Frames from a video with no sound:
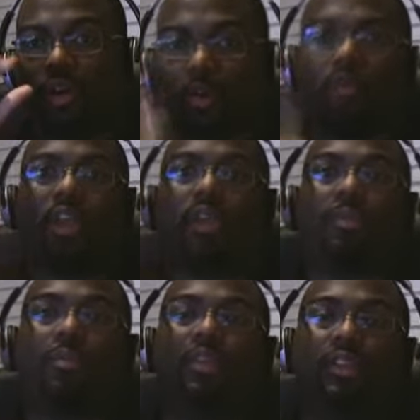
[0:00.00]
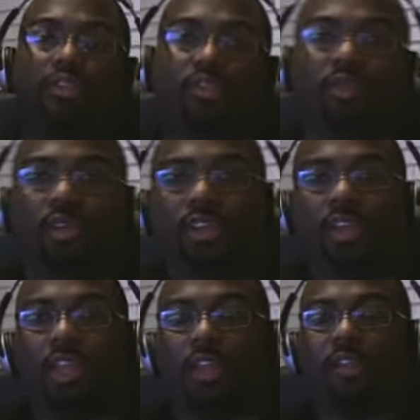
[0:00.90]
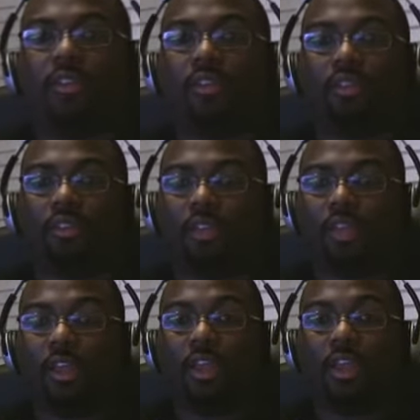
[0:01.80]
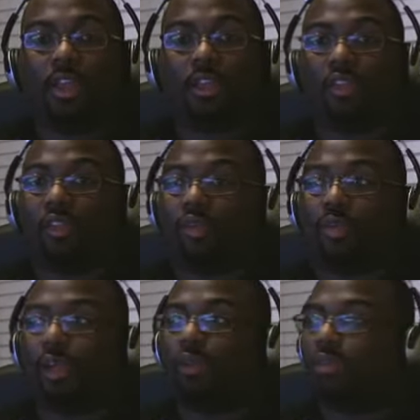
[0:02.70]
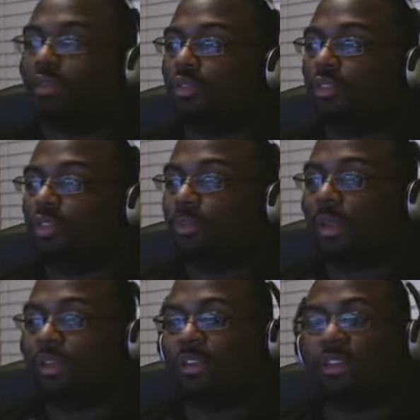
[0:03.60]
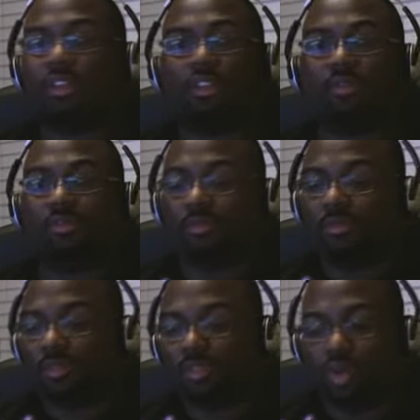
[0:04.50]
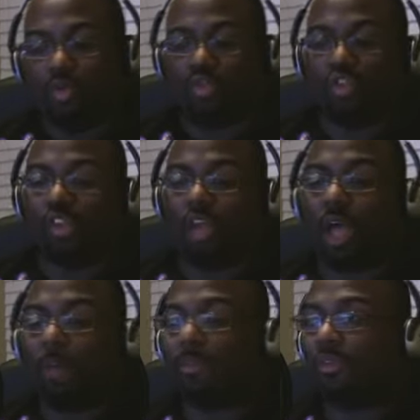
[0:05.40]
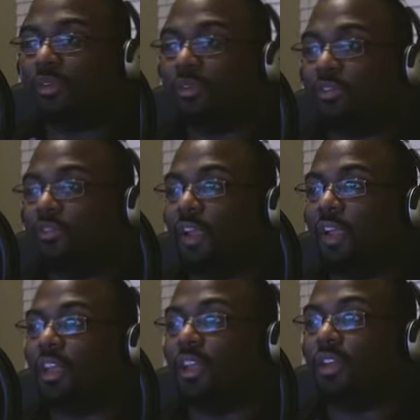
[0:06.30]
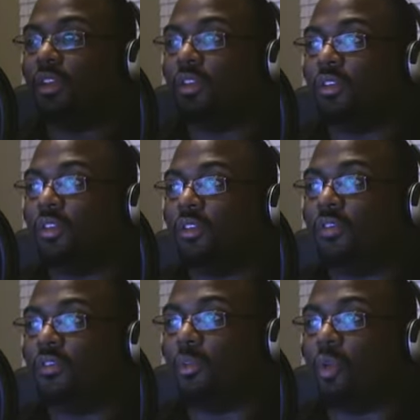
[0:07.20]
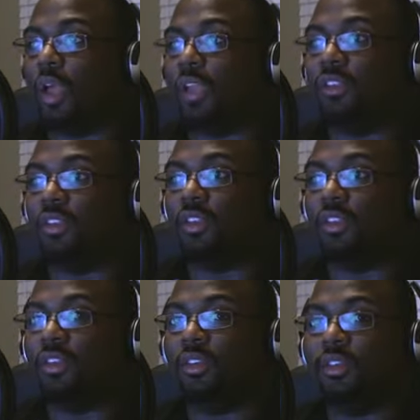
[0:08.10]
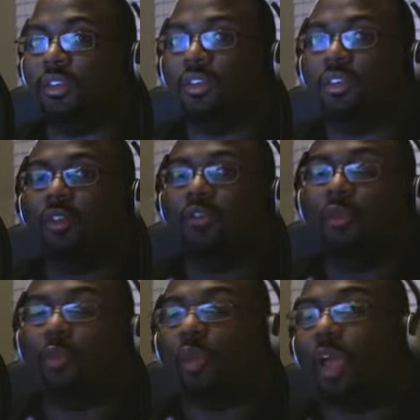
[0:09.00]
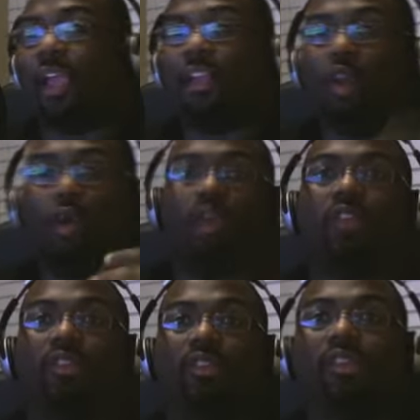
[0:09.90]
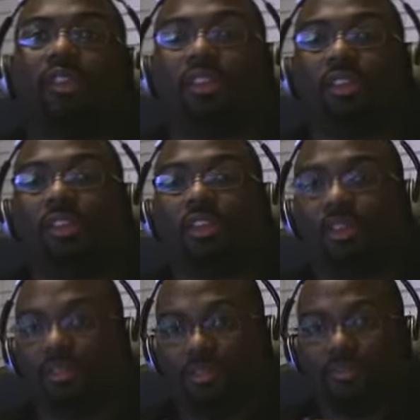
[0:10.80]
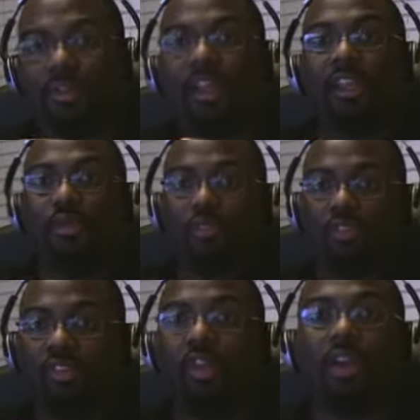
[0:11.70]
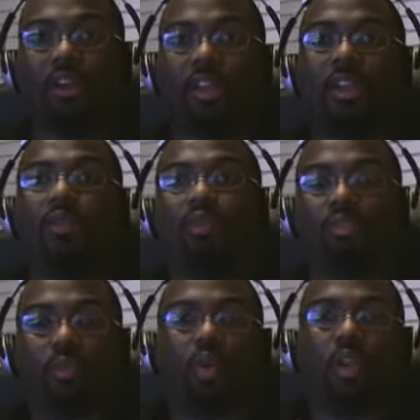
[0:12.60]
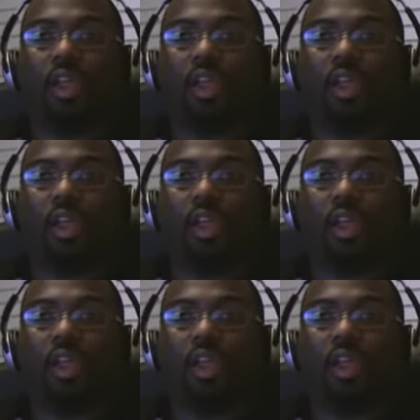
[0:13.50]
oh, damn, he's doing it again. And 3rd round, he basically, stopped fighting from what I see. From what I noticed, the fighting was done. And it was more